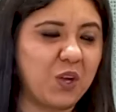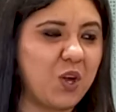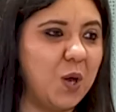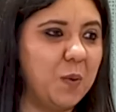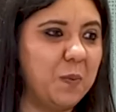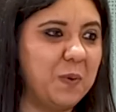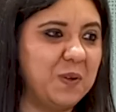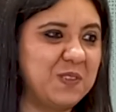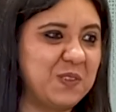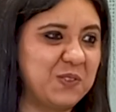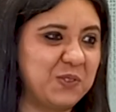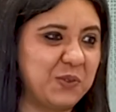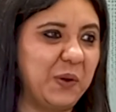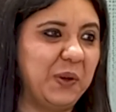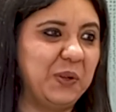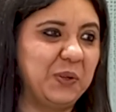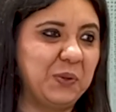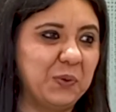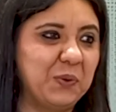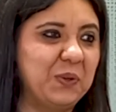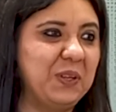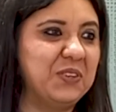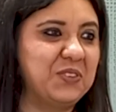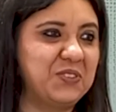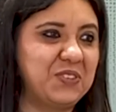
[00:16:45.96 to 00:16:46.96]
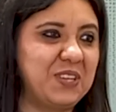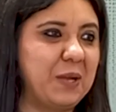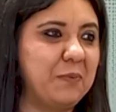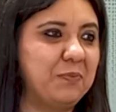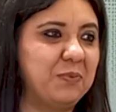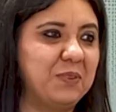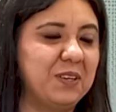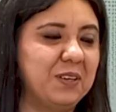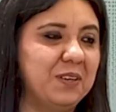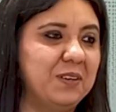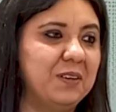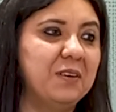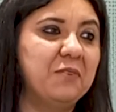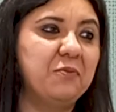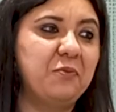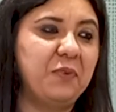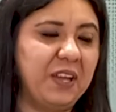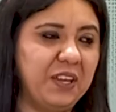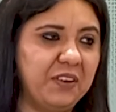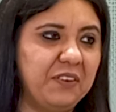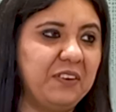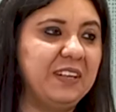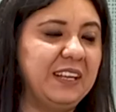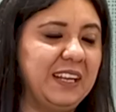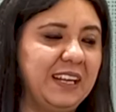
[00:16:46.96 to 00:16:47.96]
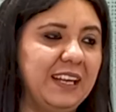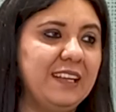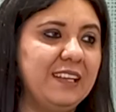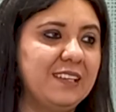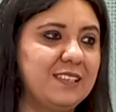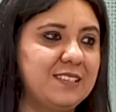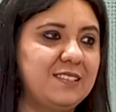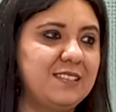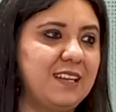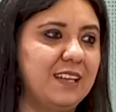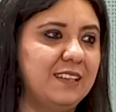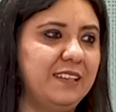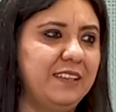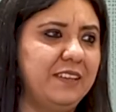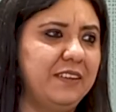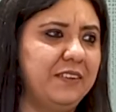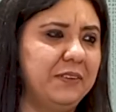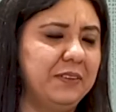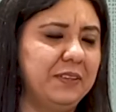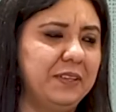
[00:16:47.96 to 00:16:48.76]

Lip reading: commerce is going to reshape the way retailing is done here in